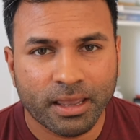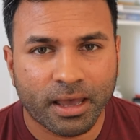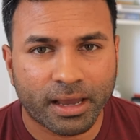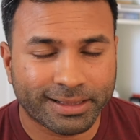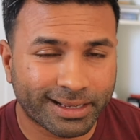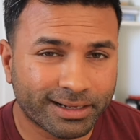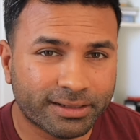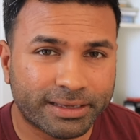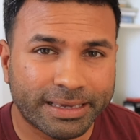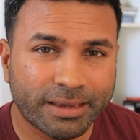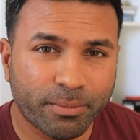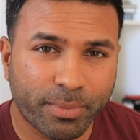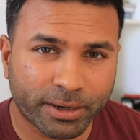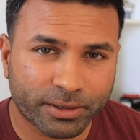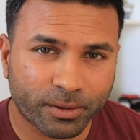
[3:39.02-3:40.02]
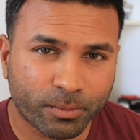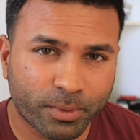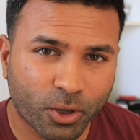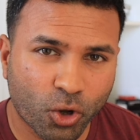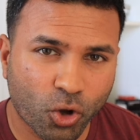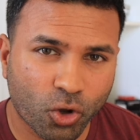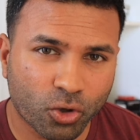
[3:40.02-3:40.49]
I liked gi better
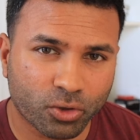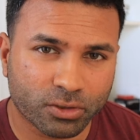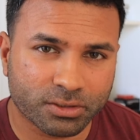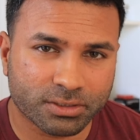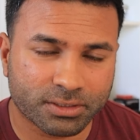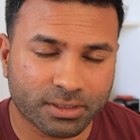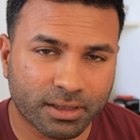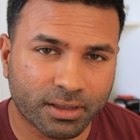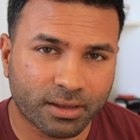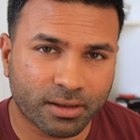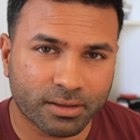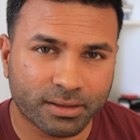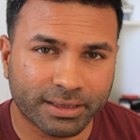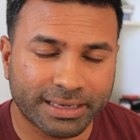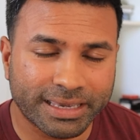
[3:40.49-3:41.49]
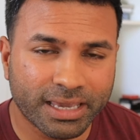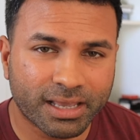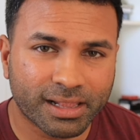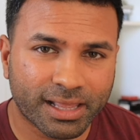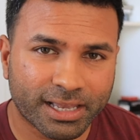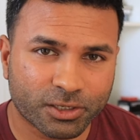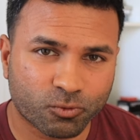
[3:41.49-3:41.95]
because the gi
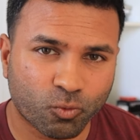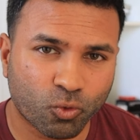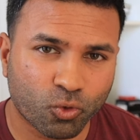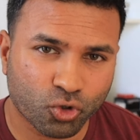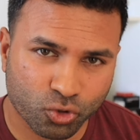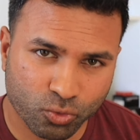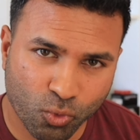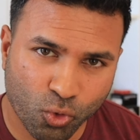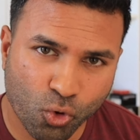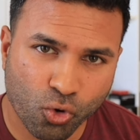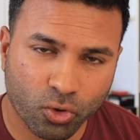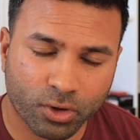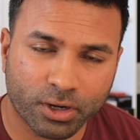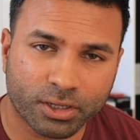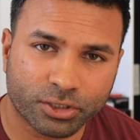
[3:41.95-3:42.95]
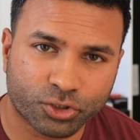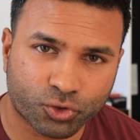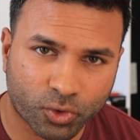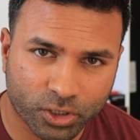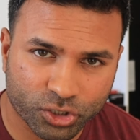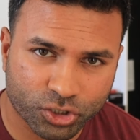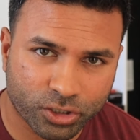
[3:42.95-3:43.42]
class was more
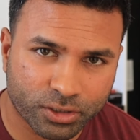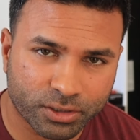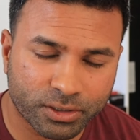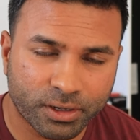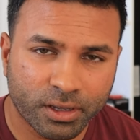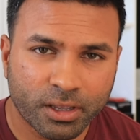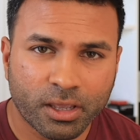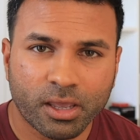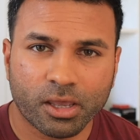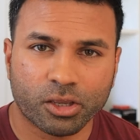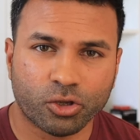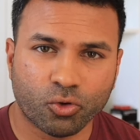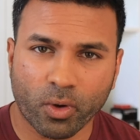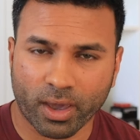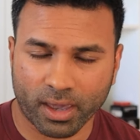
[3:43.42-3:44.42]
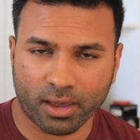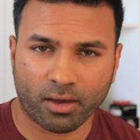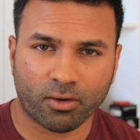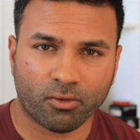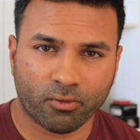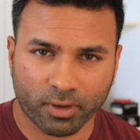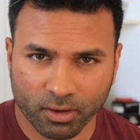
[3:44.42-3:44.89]
structured. You
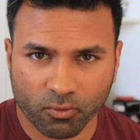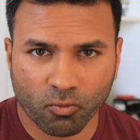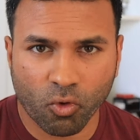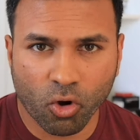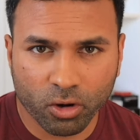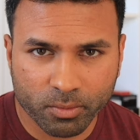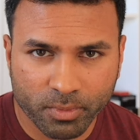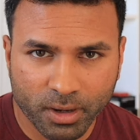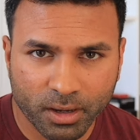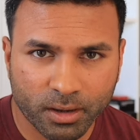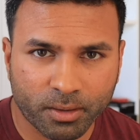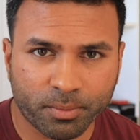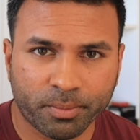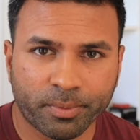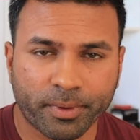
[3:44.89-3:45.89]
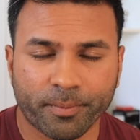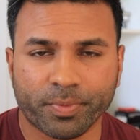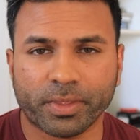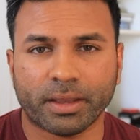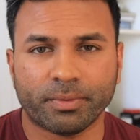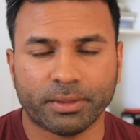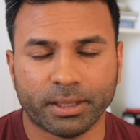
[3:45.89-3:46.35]
have a warm up,
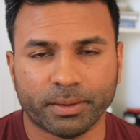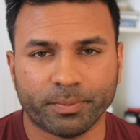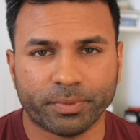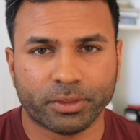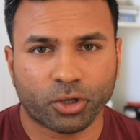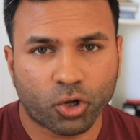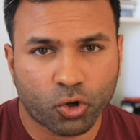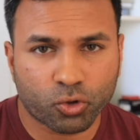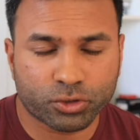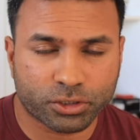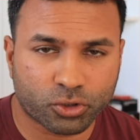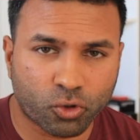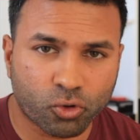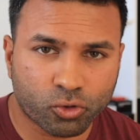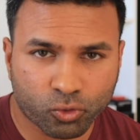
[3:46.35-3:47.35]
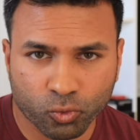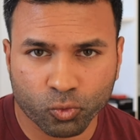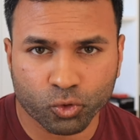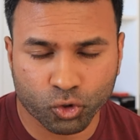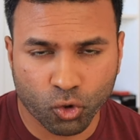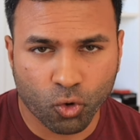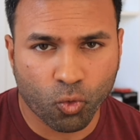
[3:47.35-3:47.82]
and then the coach is going to
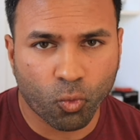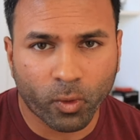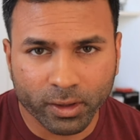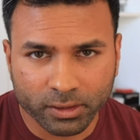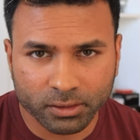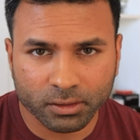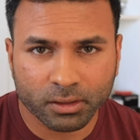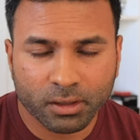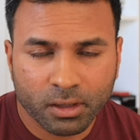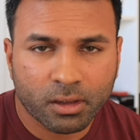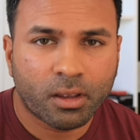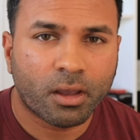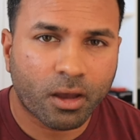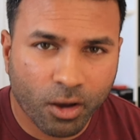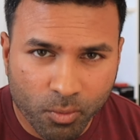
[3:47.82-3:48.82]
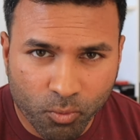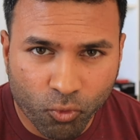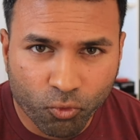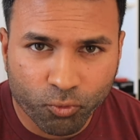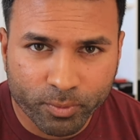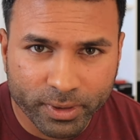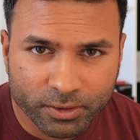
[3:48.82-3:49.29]
show one
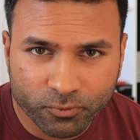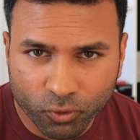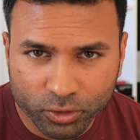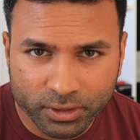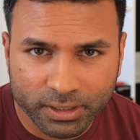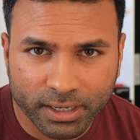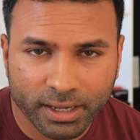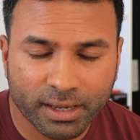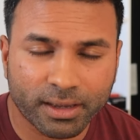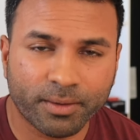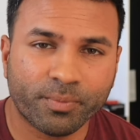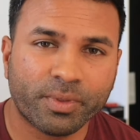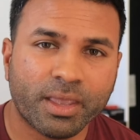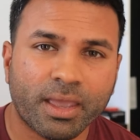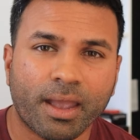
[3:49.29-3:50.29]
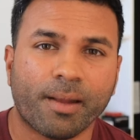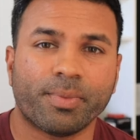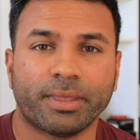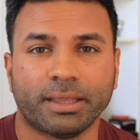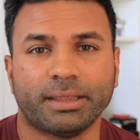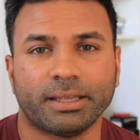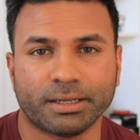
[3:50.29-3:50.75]
movement for the day, and
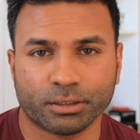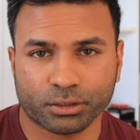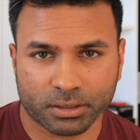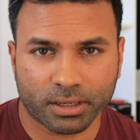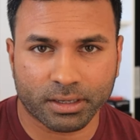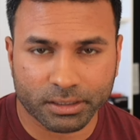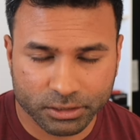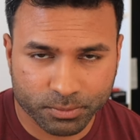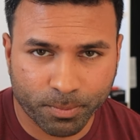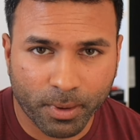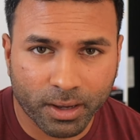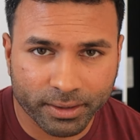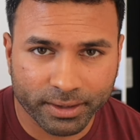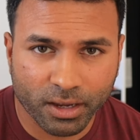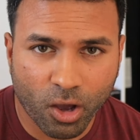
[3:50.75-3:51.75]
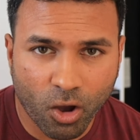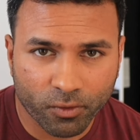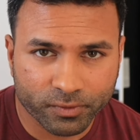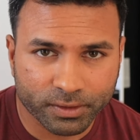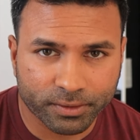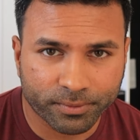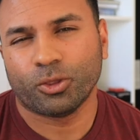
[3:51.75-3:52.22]
then there is sparring
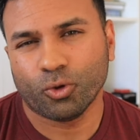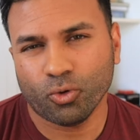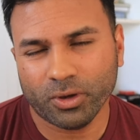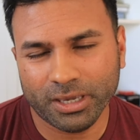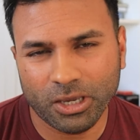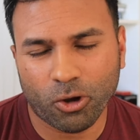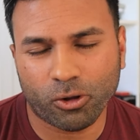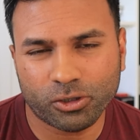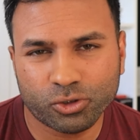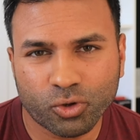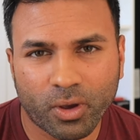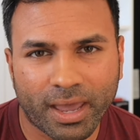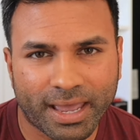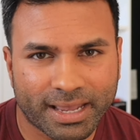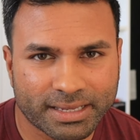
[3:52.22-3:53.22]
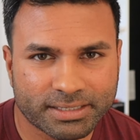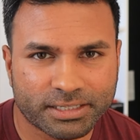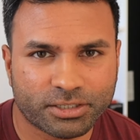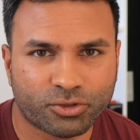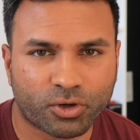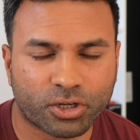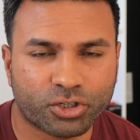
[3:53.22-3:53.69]
after. No gi also has a
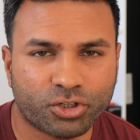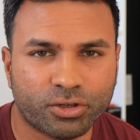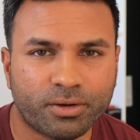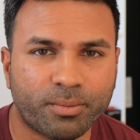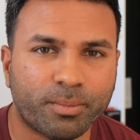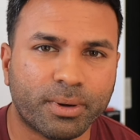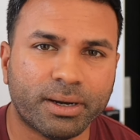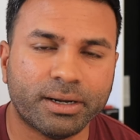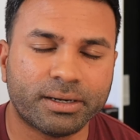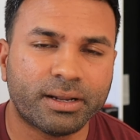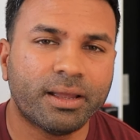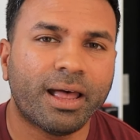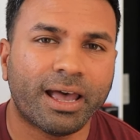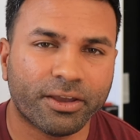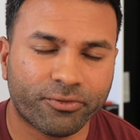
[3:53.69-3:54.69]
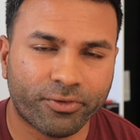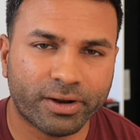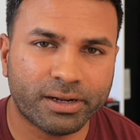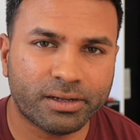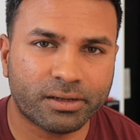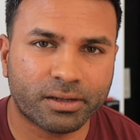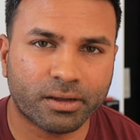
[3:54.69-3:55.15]
structure, but I
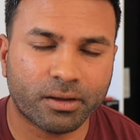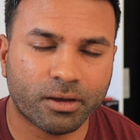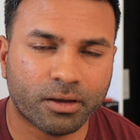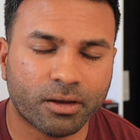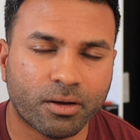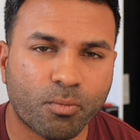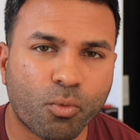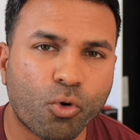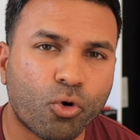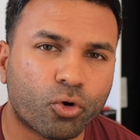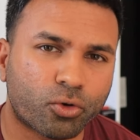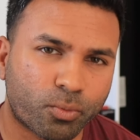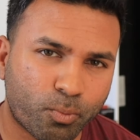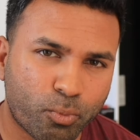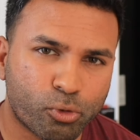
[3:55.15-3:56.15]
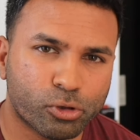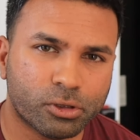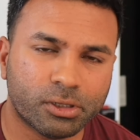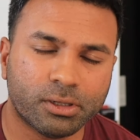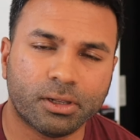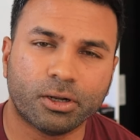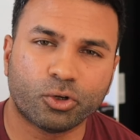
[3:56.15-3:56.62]
felt more
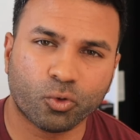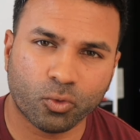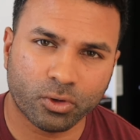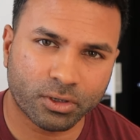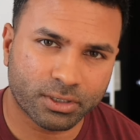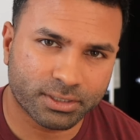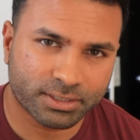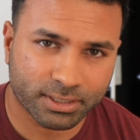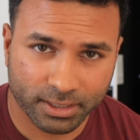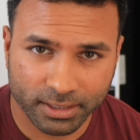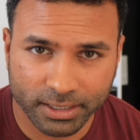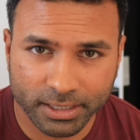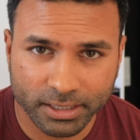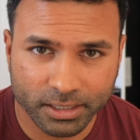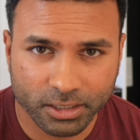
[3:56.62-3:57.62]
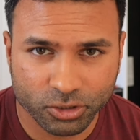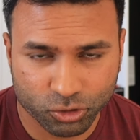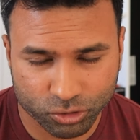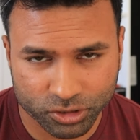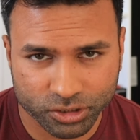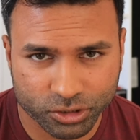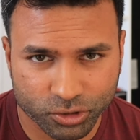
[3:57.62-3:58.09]
pull towards gi
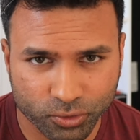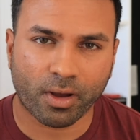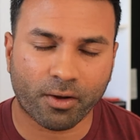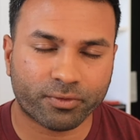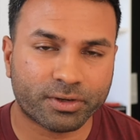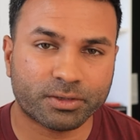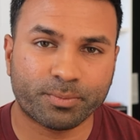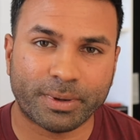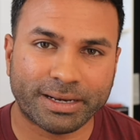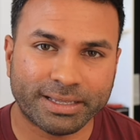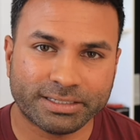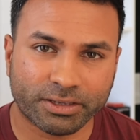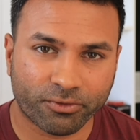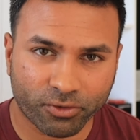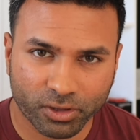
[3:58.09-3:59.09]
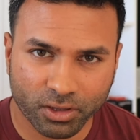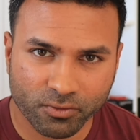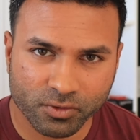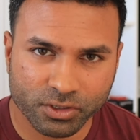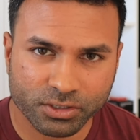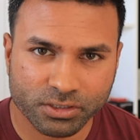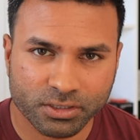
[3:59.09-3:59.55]
jiu-jitsu. After spending several
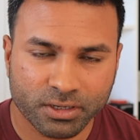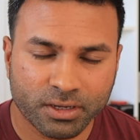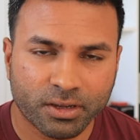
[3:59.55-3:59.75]
hours